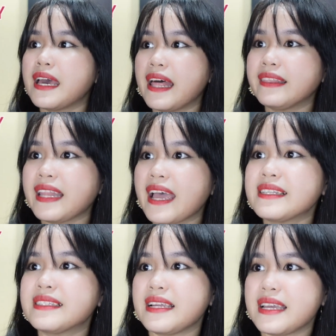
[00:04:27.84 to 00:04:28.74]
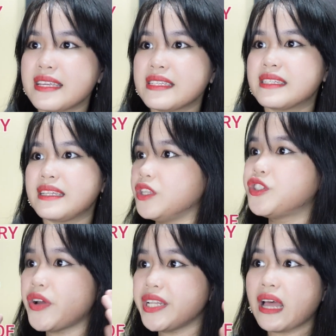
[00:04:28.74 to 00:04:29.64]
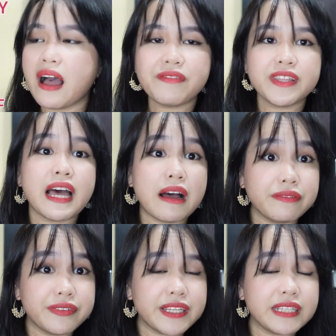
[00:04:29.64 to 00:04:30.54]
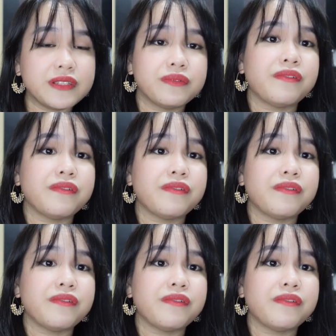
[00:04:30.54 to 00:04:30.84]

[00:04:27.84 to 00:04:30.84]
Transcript: And next is a joint affidavit